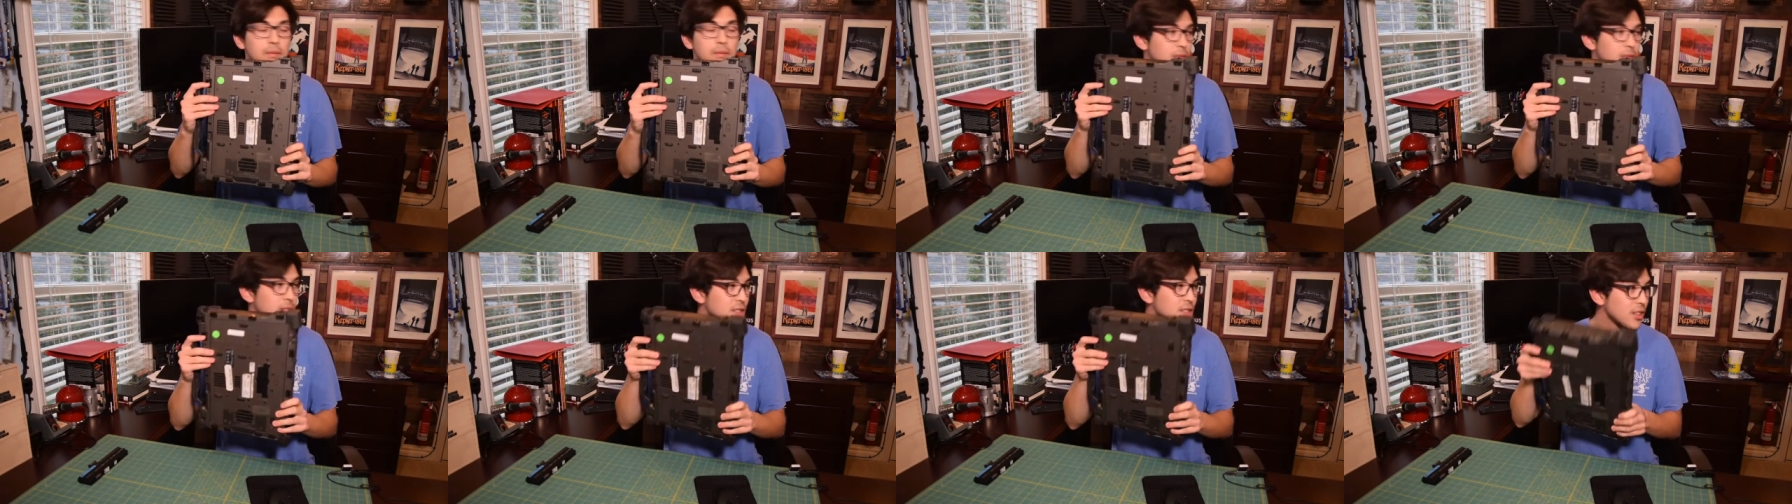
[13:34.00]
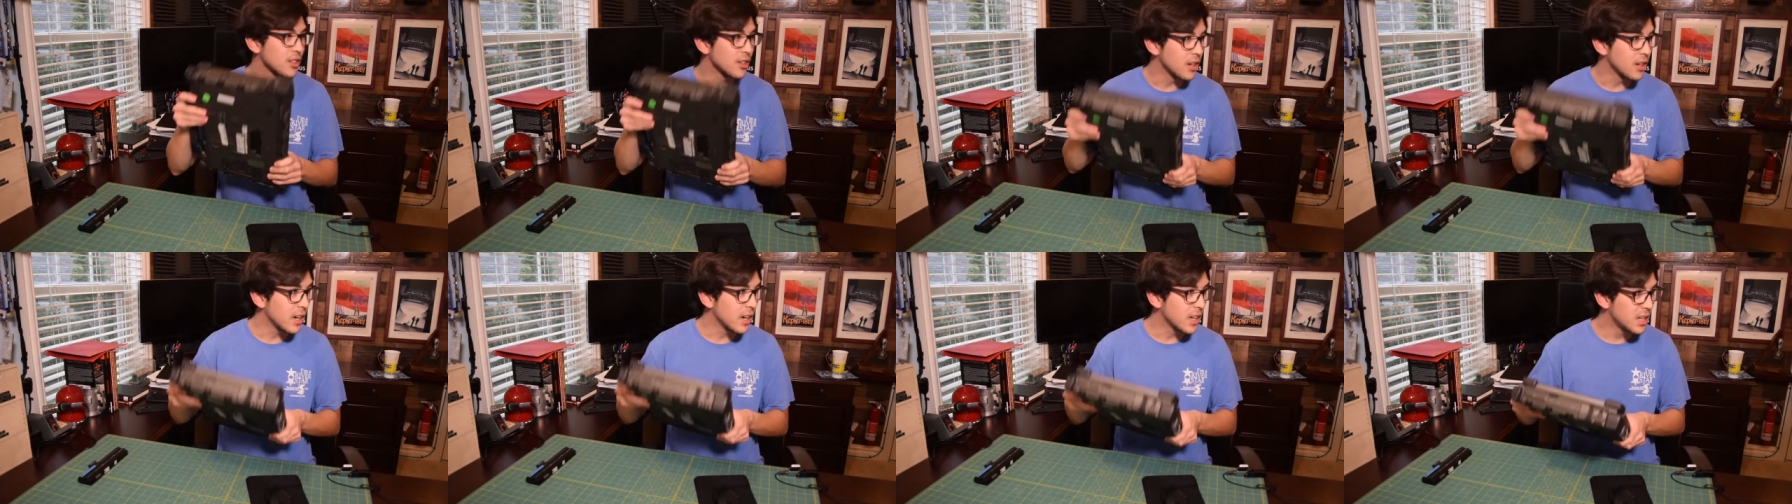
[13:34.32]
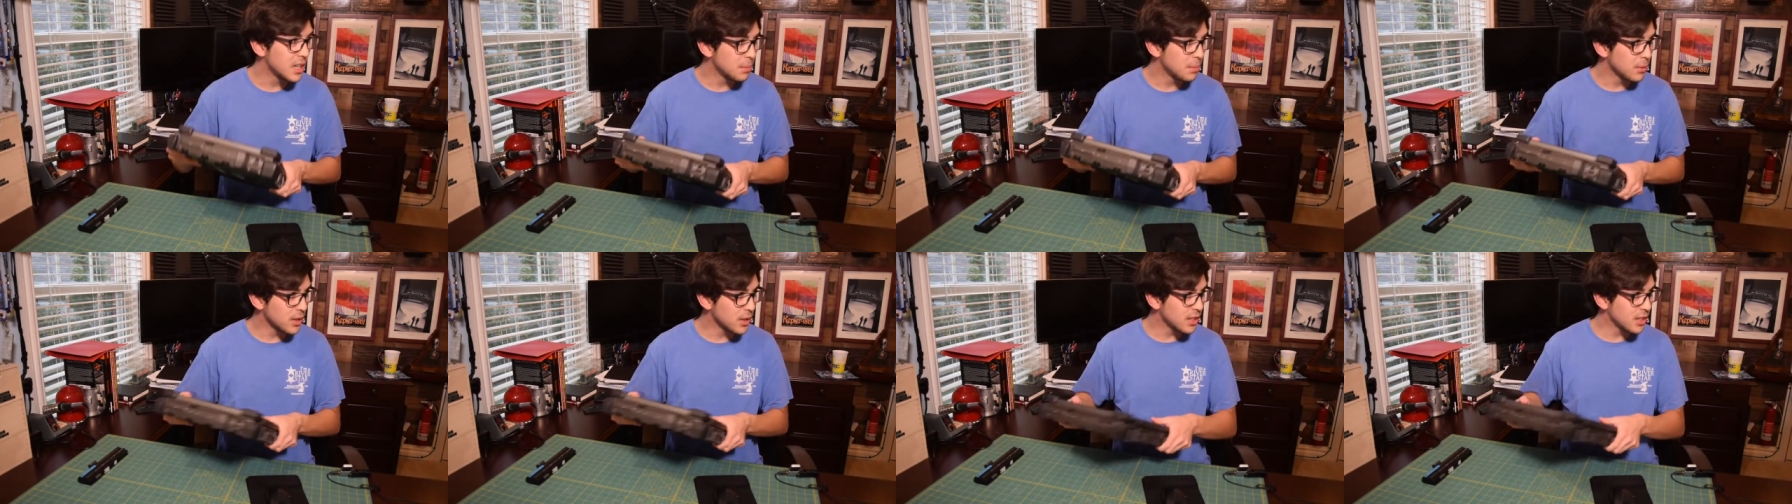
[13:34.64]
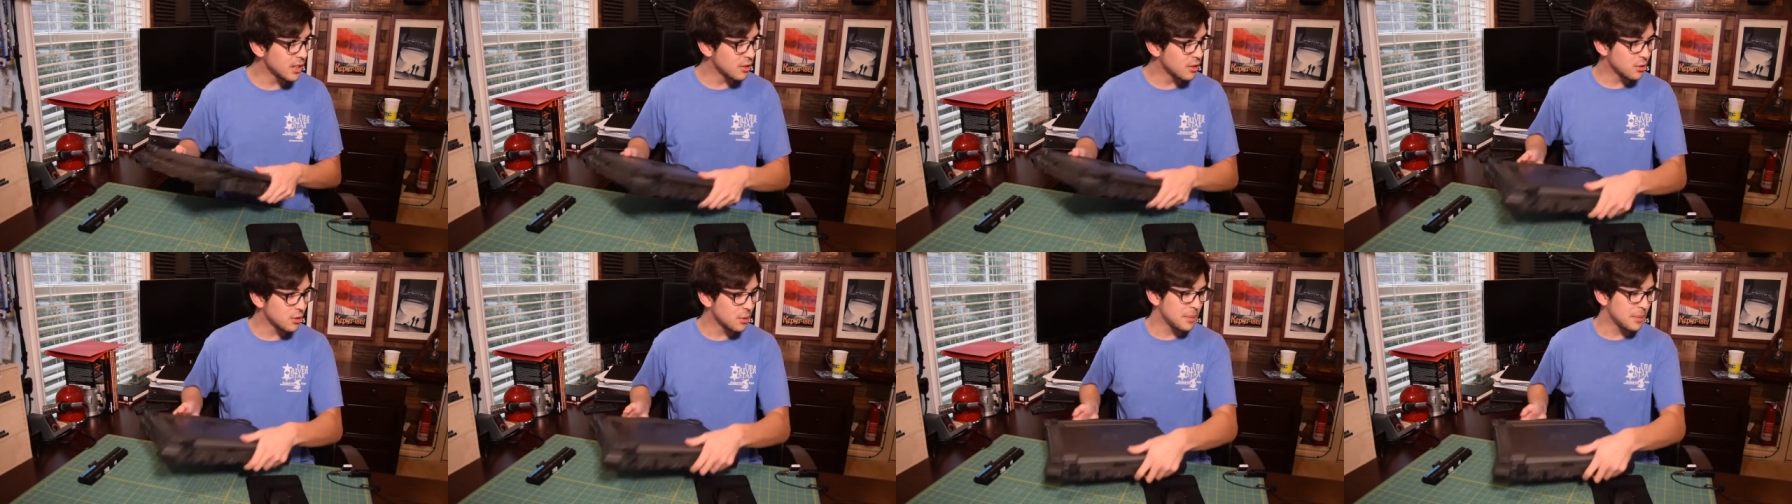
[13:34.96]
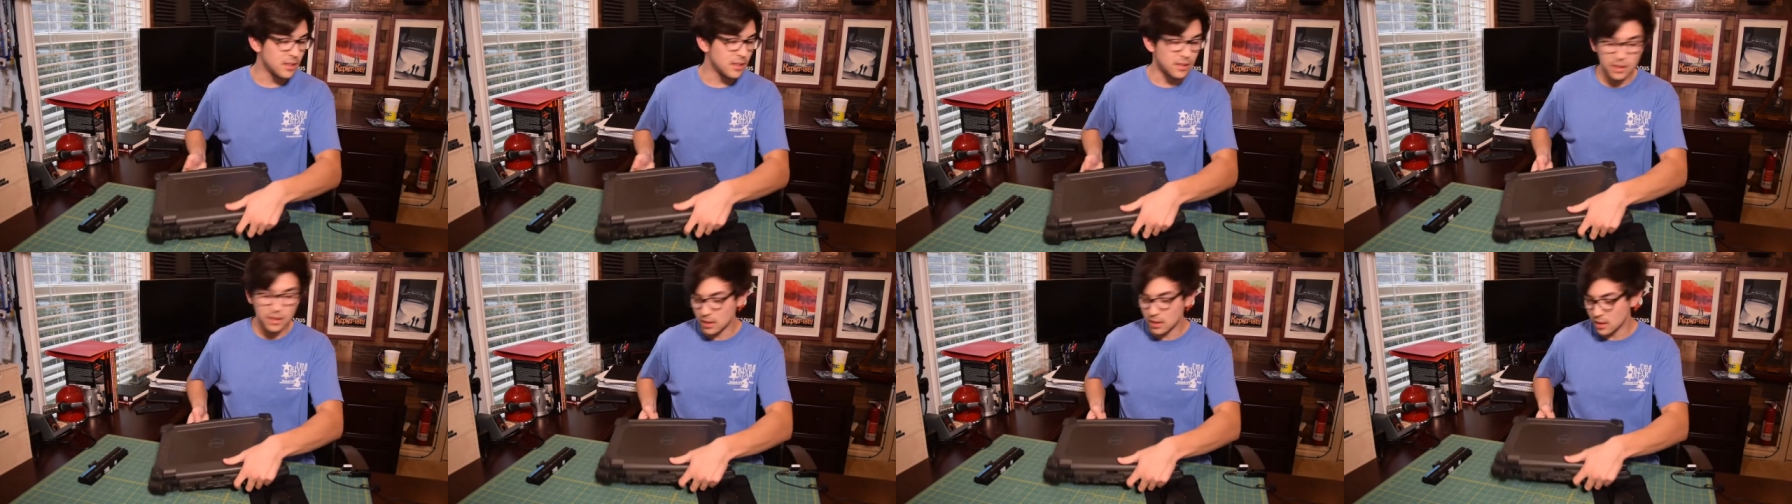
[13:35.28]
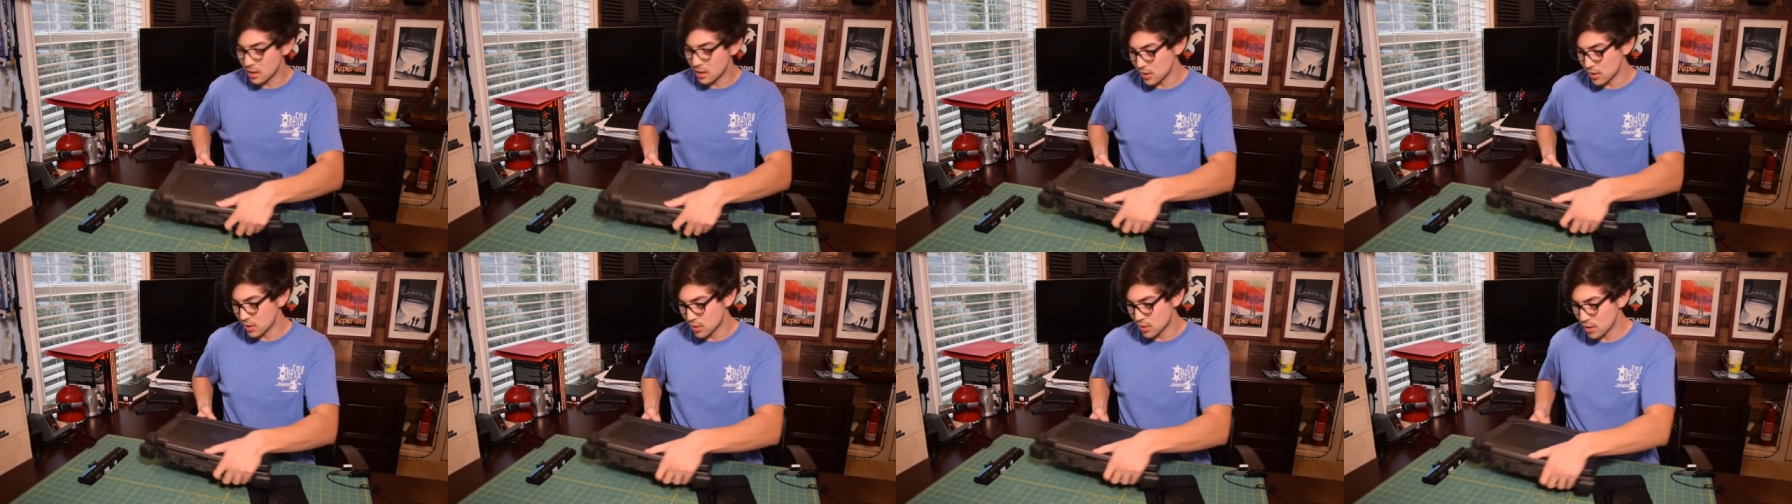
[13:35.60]
Sorry, I keep looking over at my
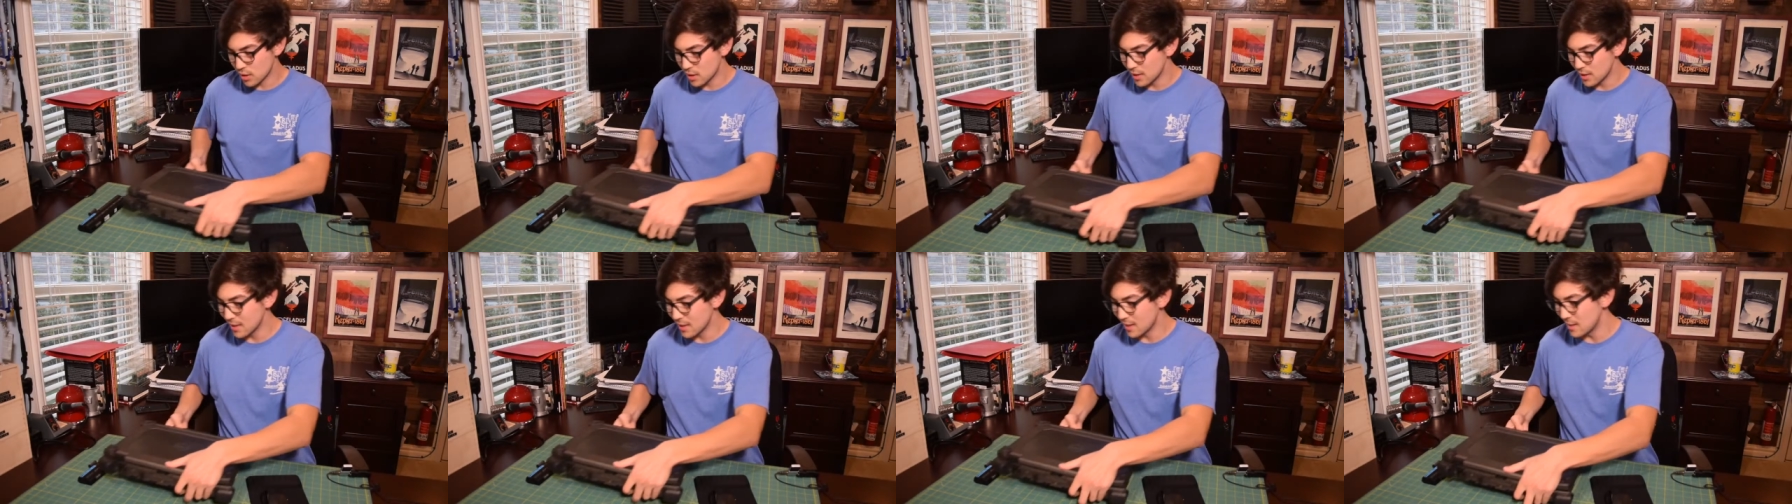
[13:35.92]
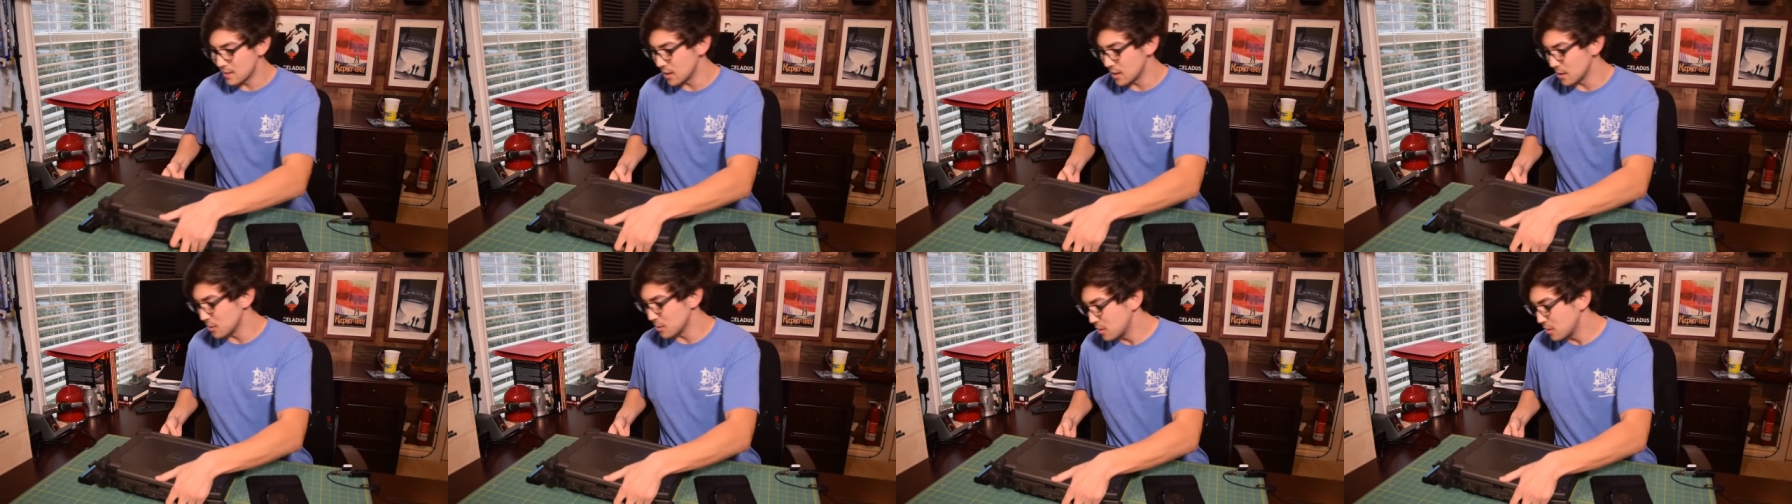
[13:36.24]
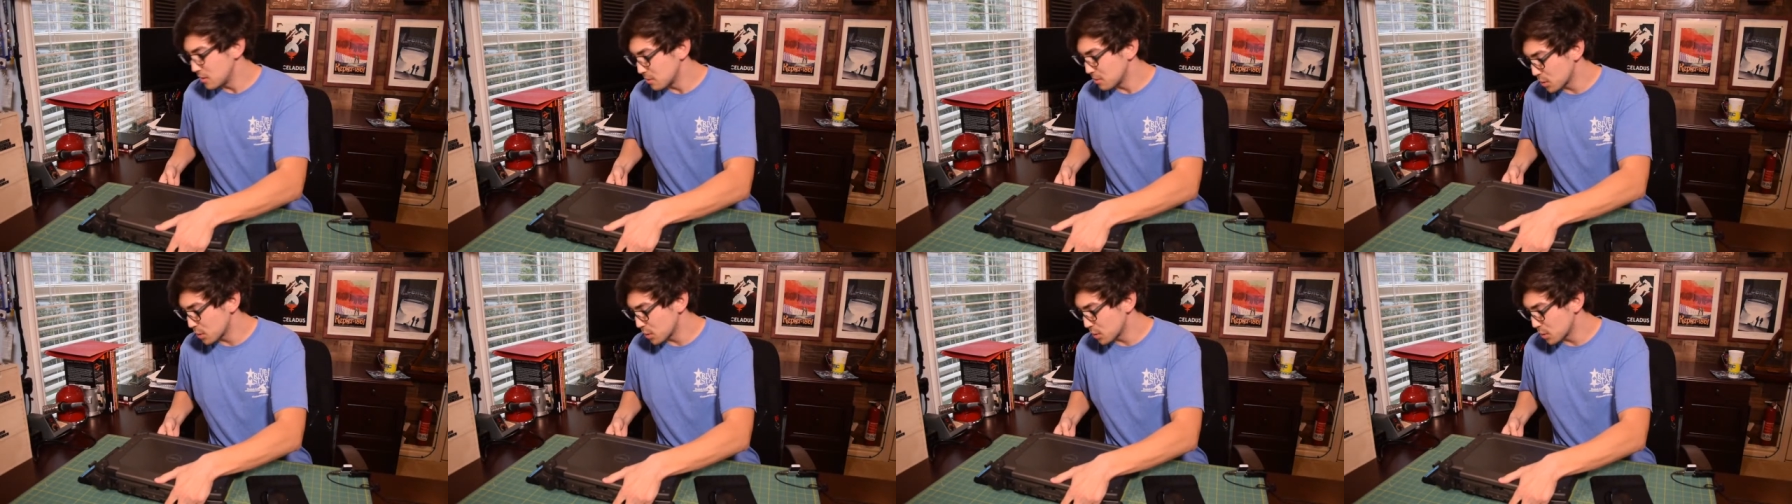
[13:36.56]
dog because it's trying to get out.